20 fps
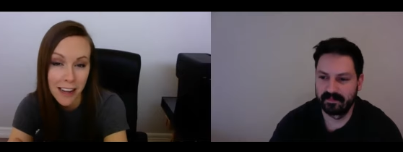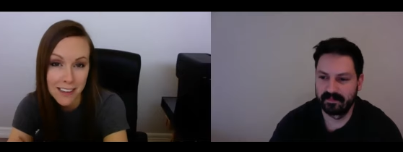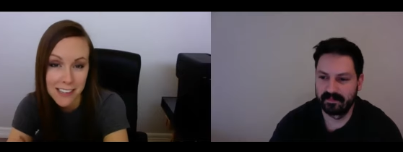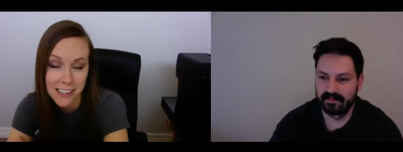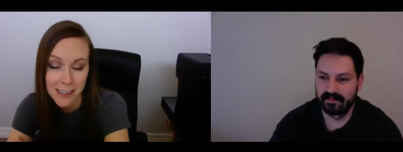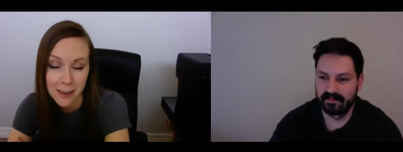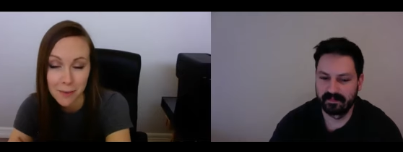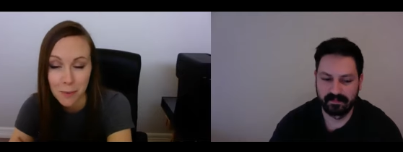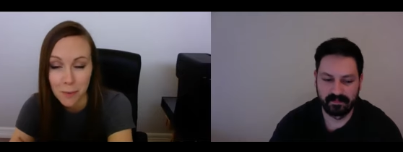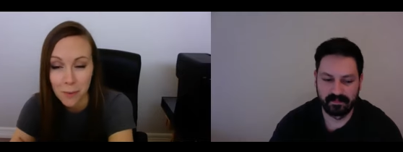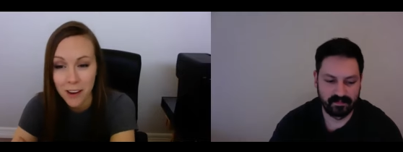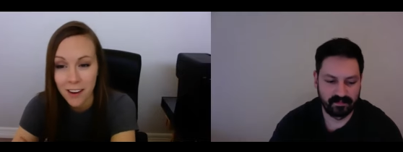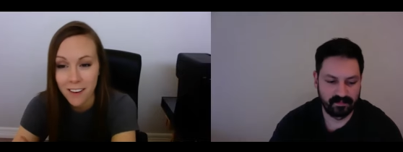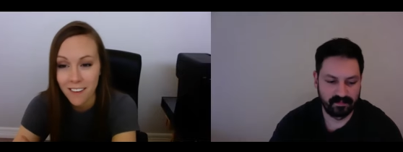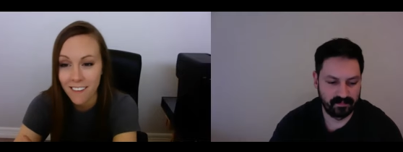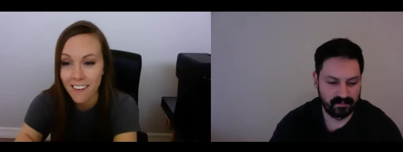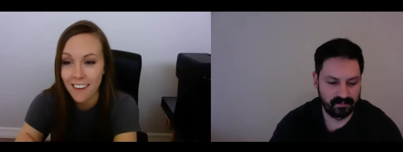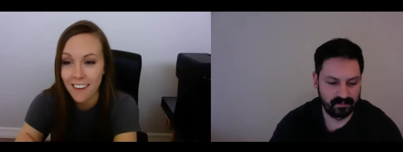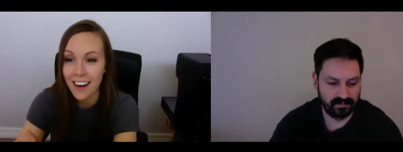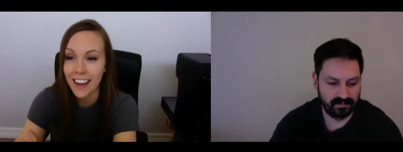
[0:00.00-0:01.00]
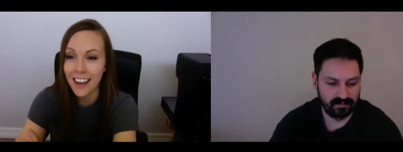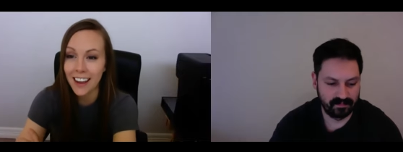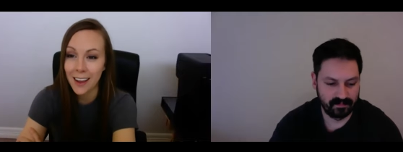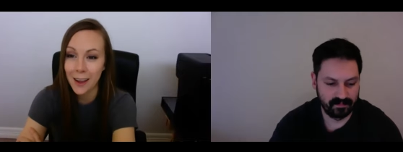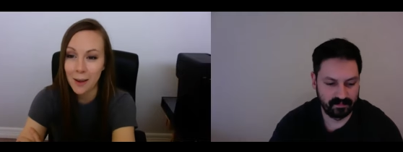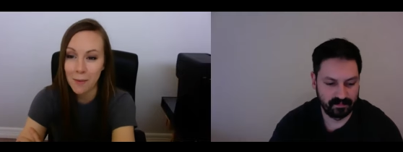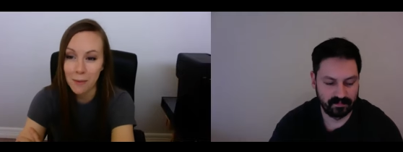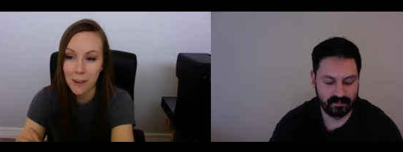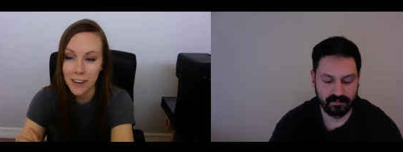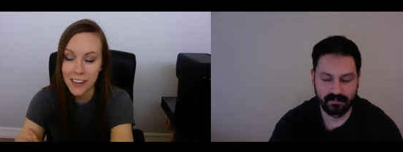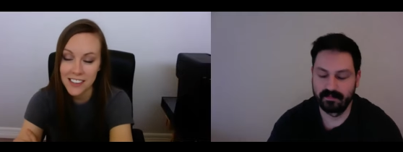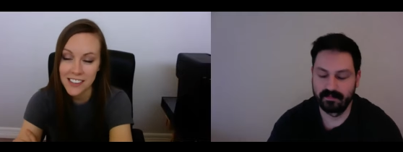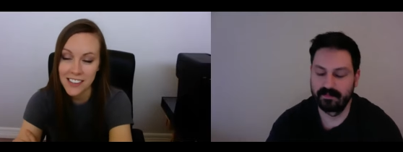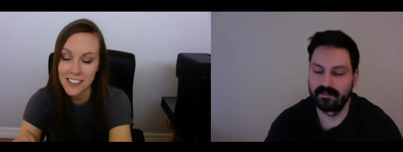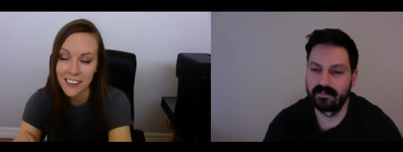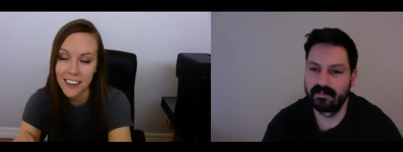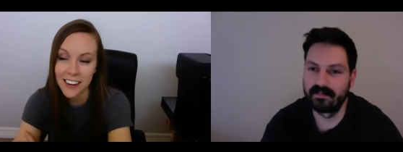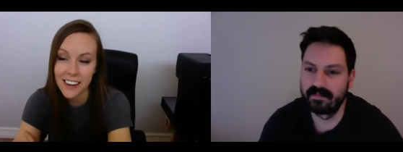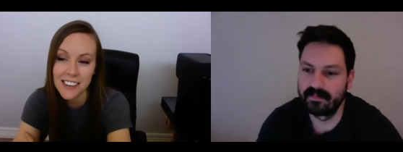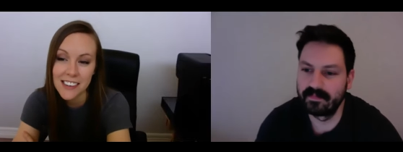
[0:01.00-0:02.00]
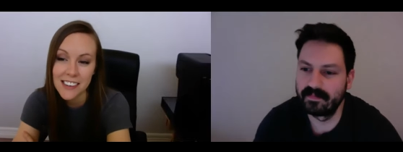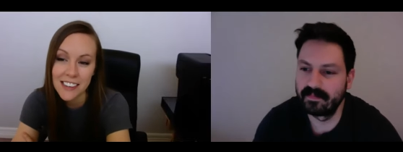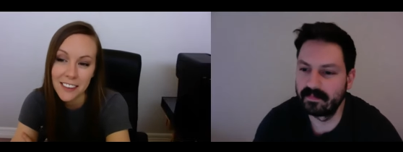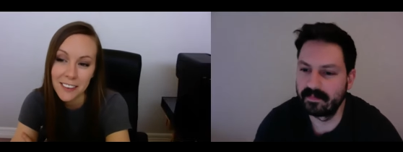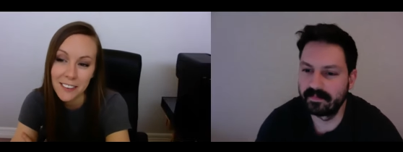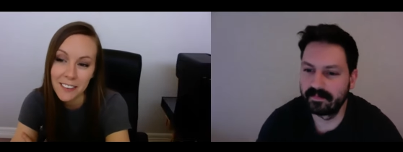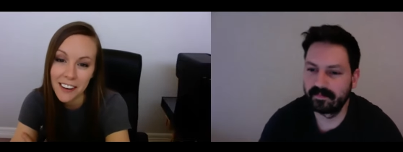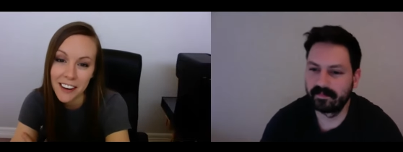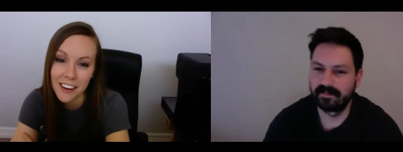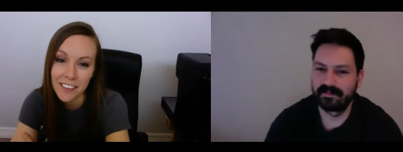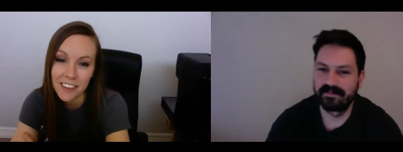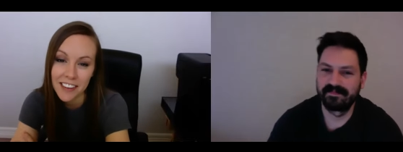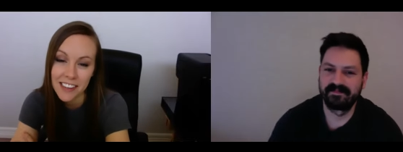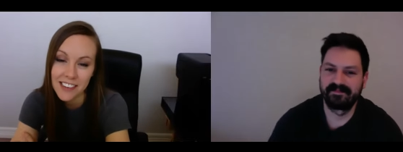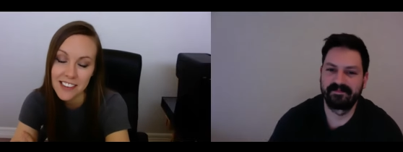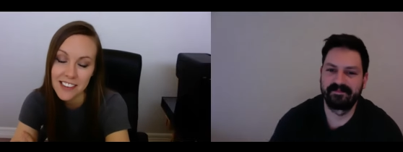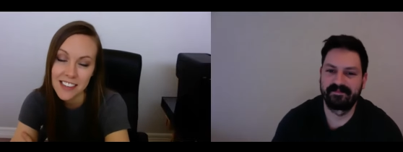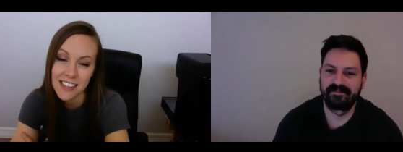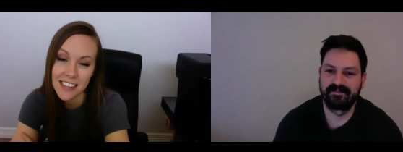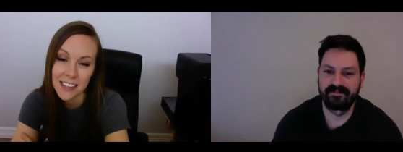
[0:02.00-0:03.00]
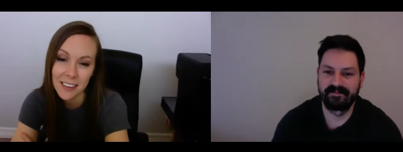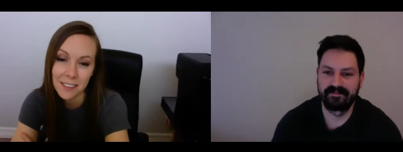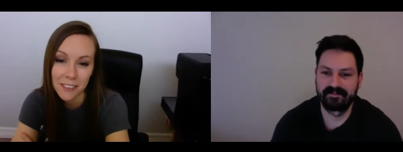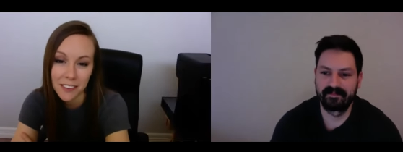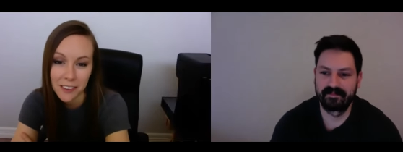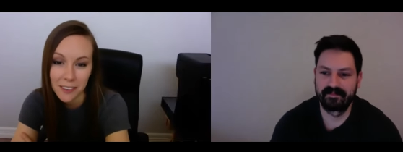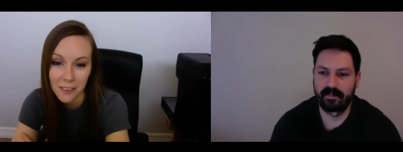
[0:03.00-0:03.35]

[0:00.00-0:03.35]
Speaker 1: Sheep, we are a brand strategy and creative agency with the